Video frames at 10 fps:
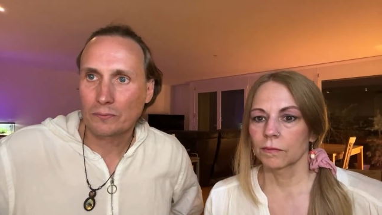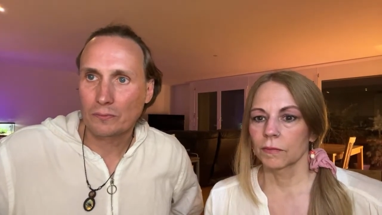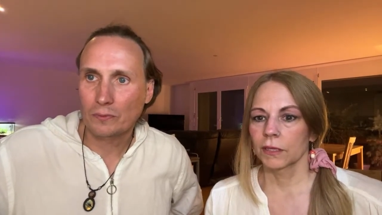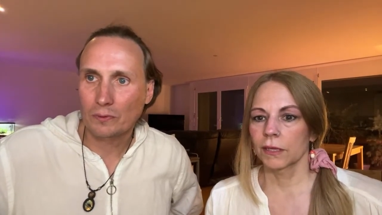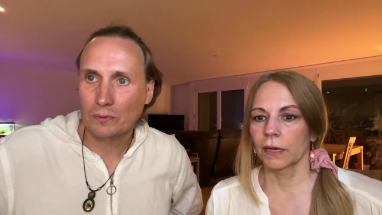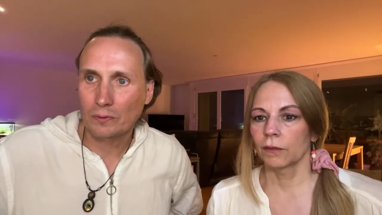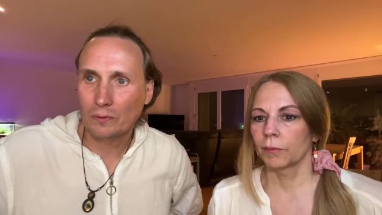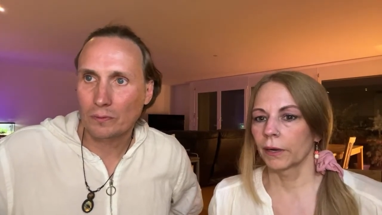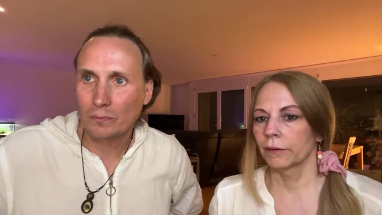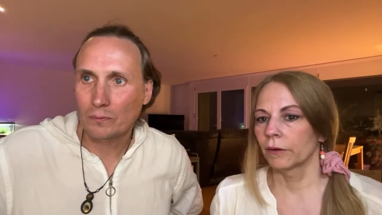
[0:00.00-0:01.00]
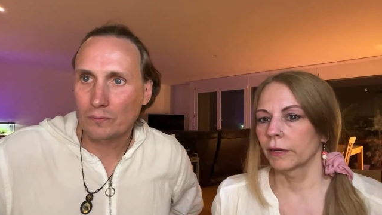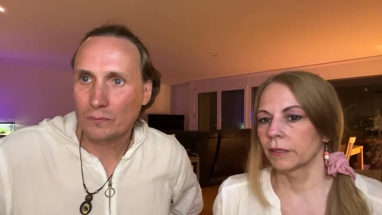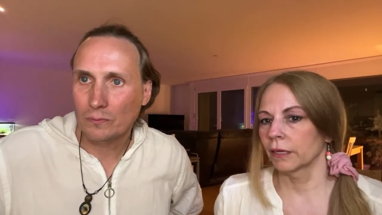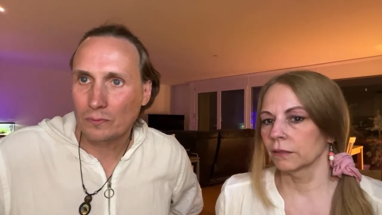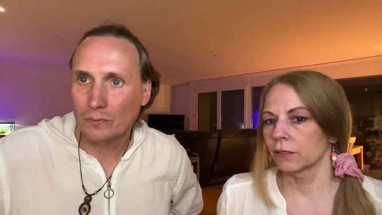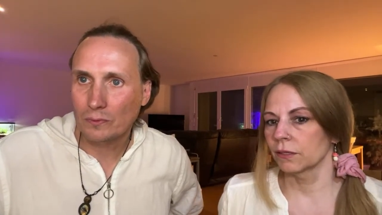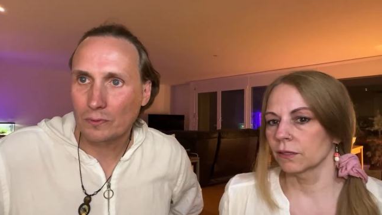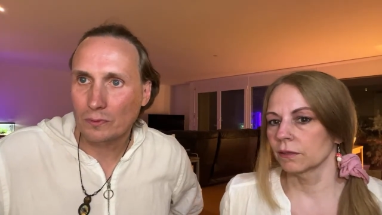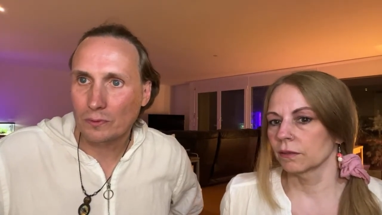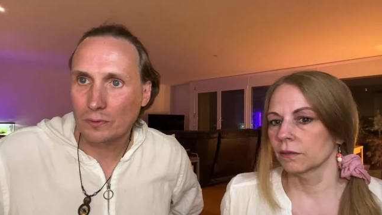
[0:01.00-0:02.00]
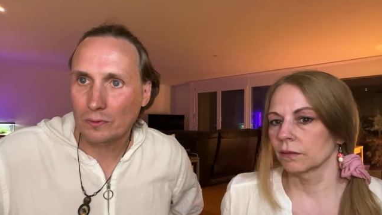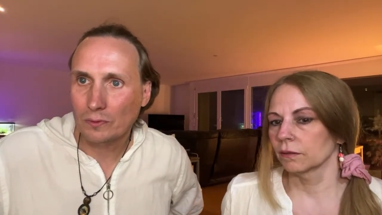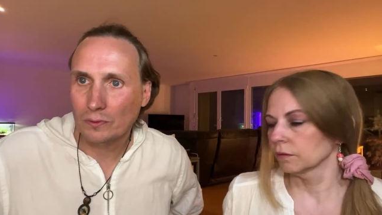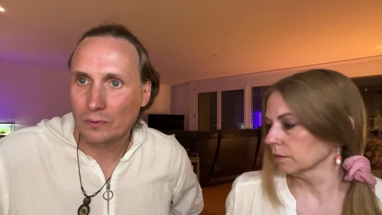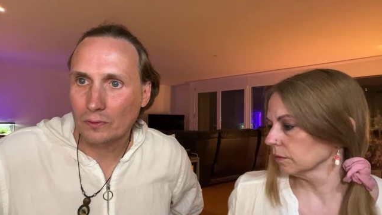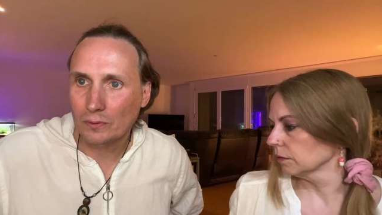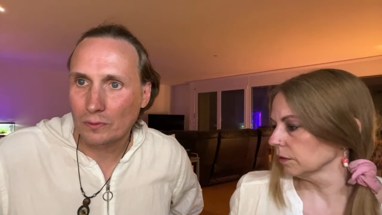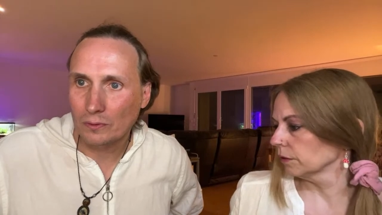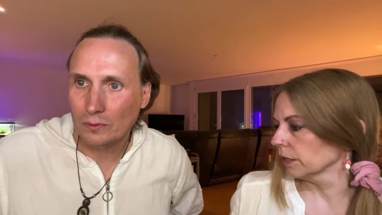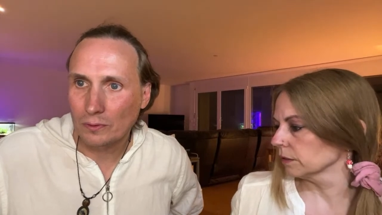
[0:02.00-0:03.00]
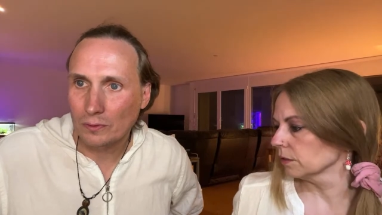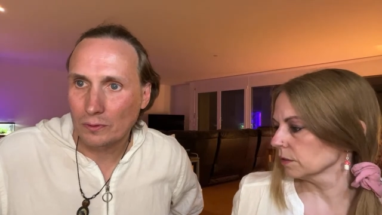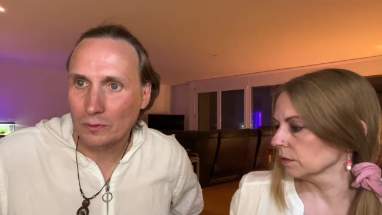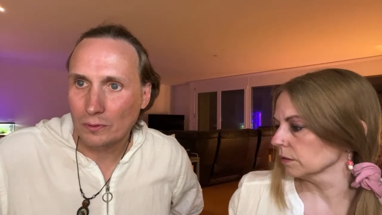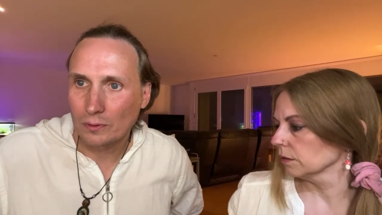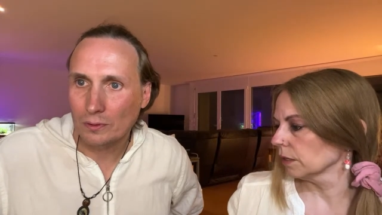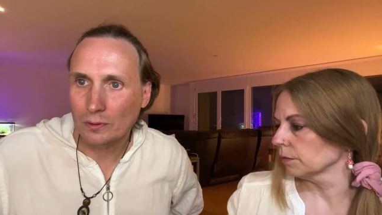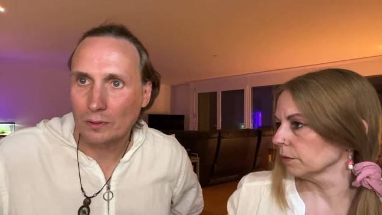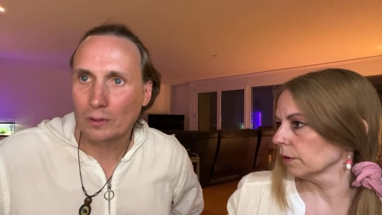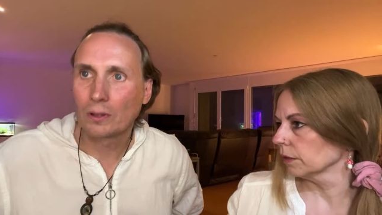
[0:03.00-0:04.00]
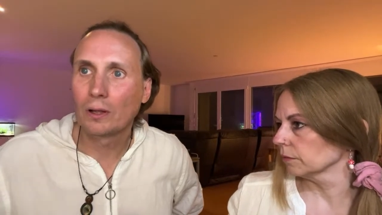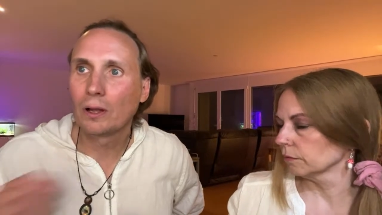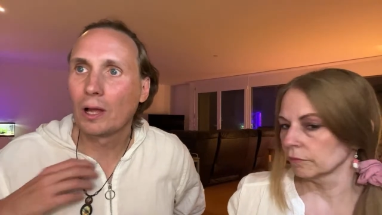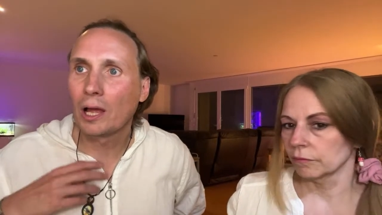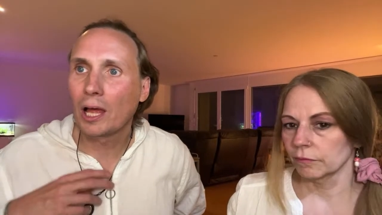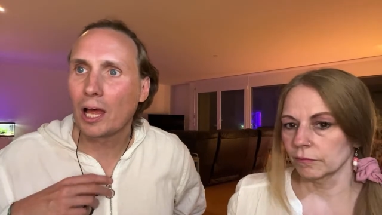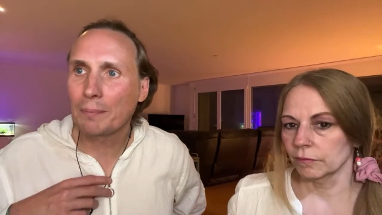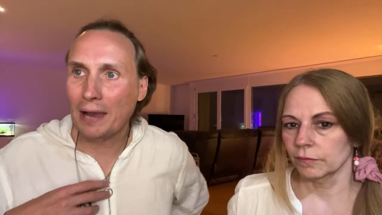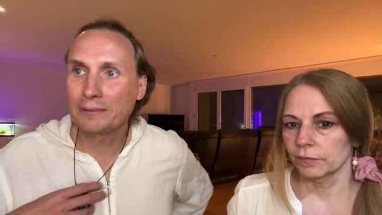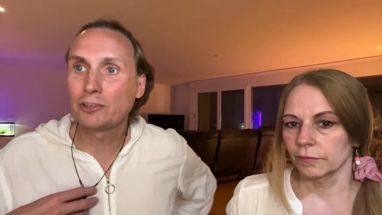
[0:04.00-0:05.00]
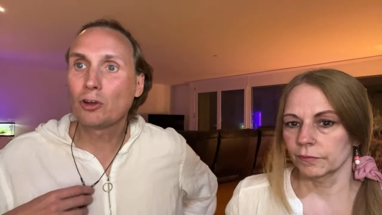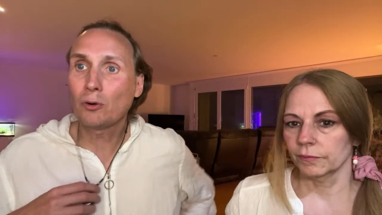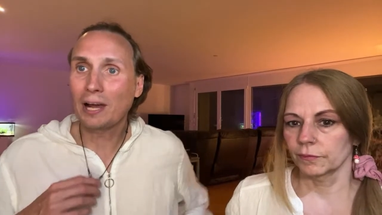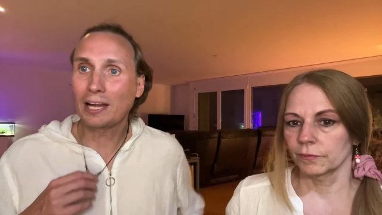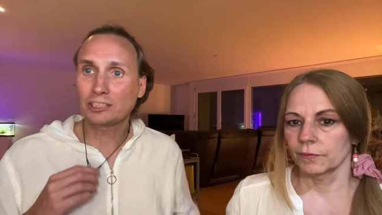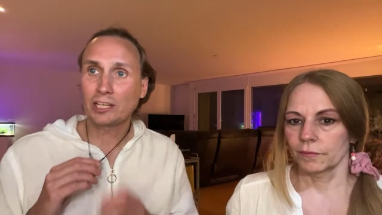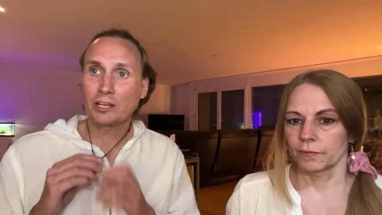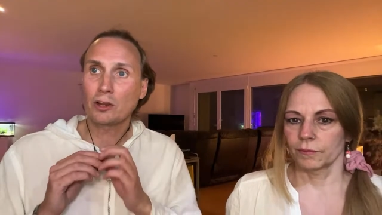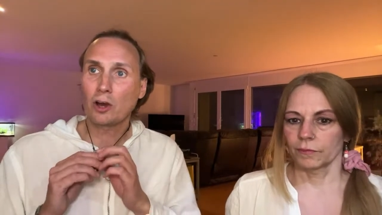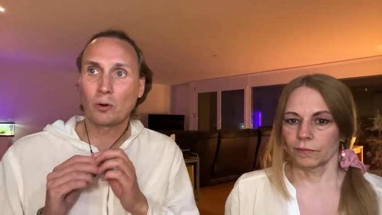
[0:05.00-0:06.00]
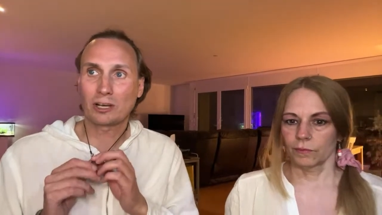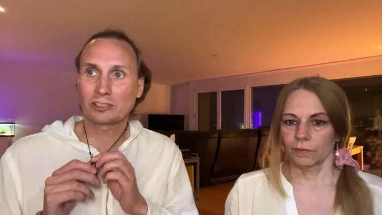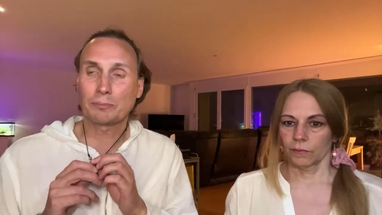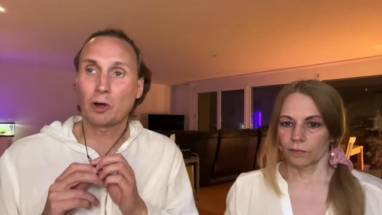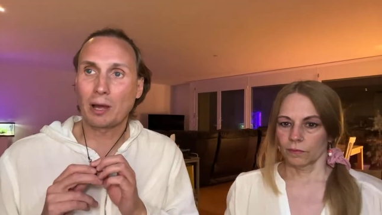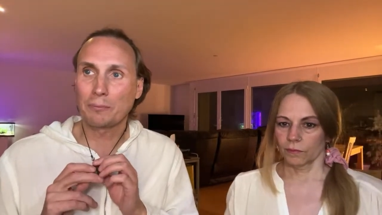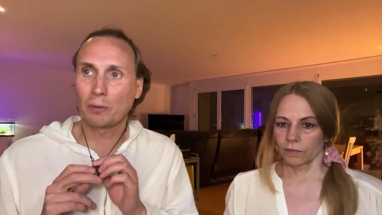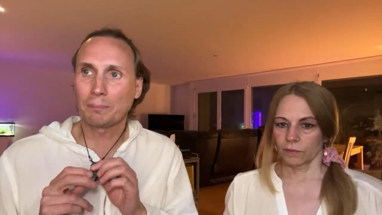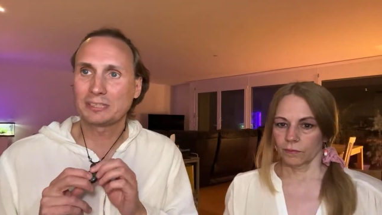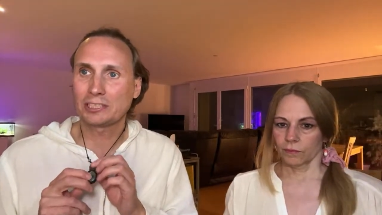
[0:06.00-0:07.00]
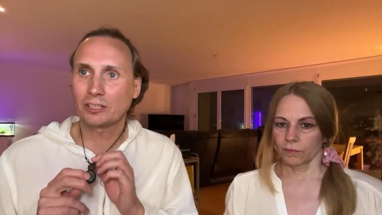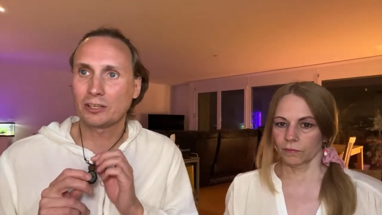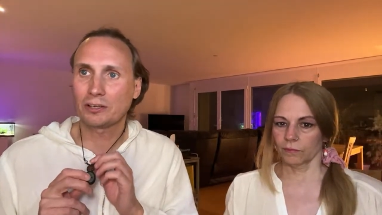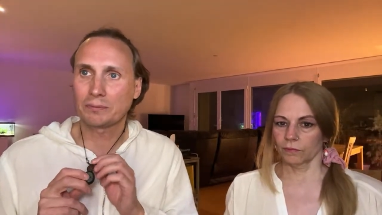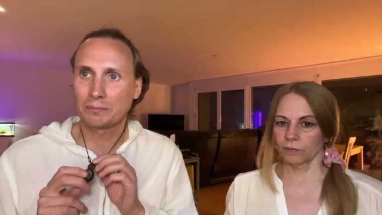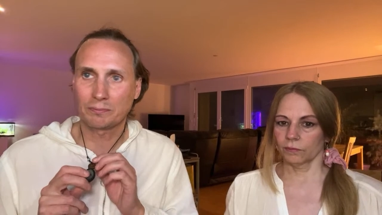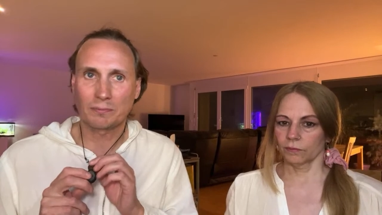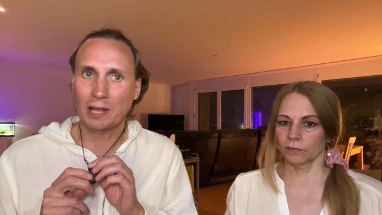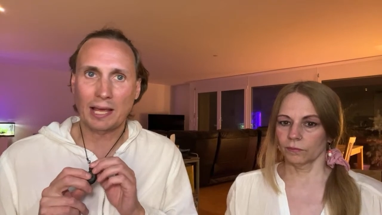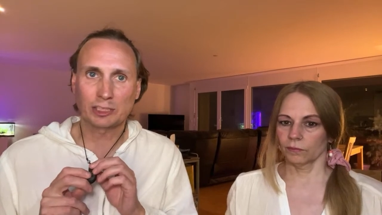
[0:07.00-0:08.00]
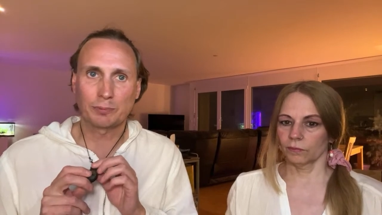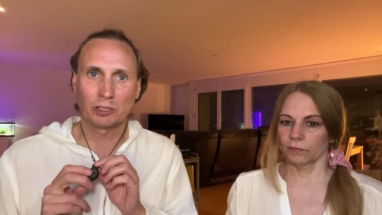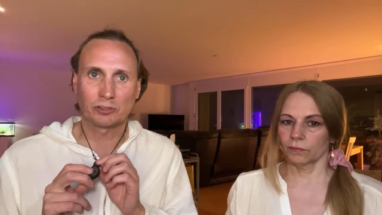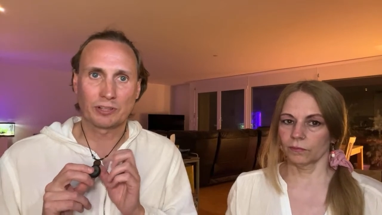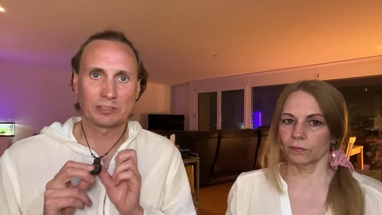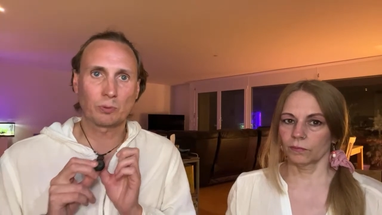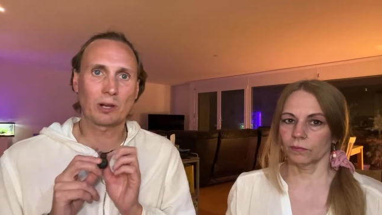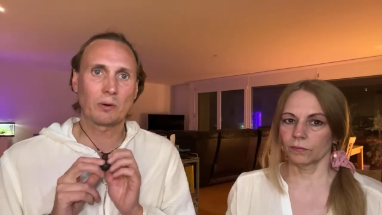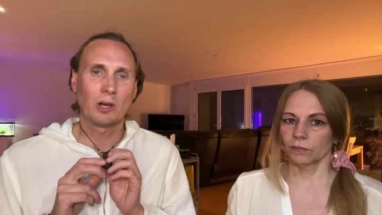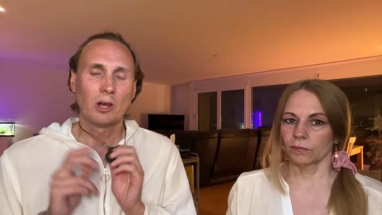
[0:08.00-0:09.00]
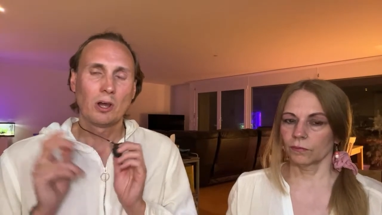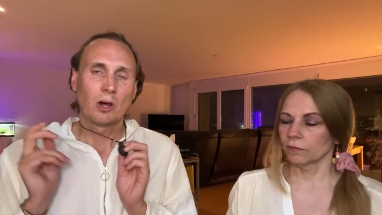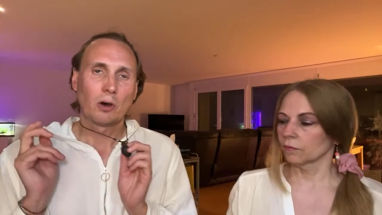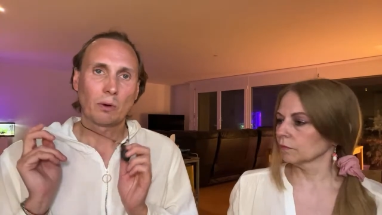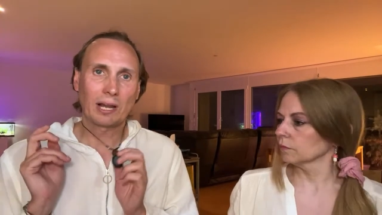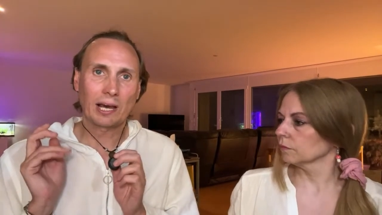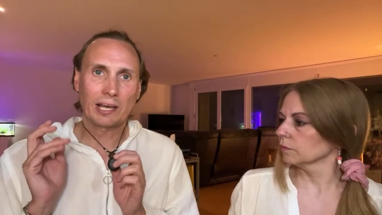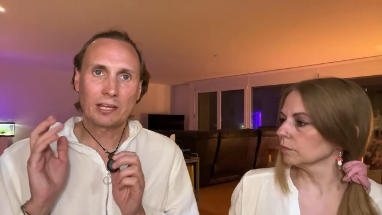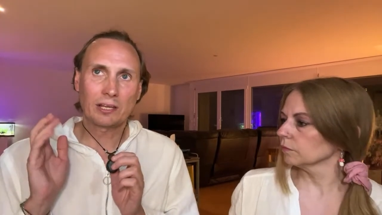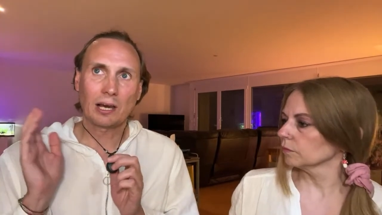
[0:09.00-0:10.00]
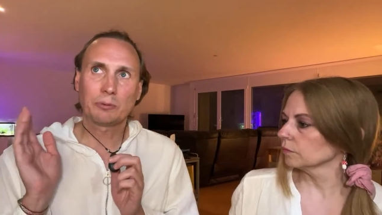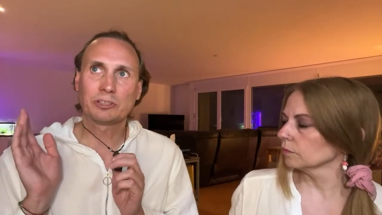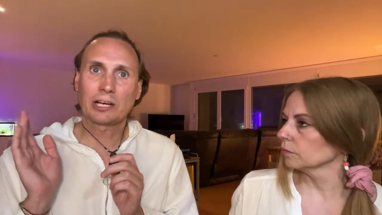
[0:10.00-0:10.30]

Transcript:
Speaker 1: Is that a labradorite necklace? Your necklace, labradorite.
Speaker 2: Um, I don't actually know because I'm not I'm not particular expert on these. What when I I was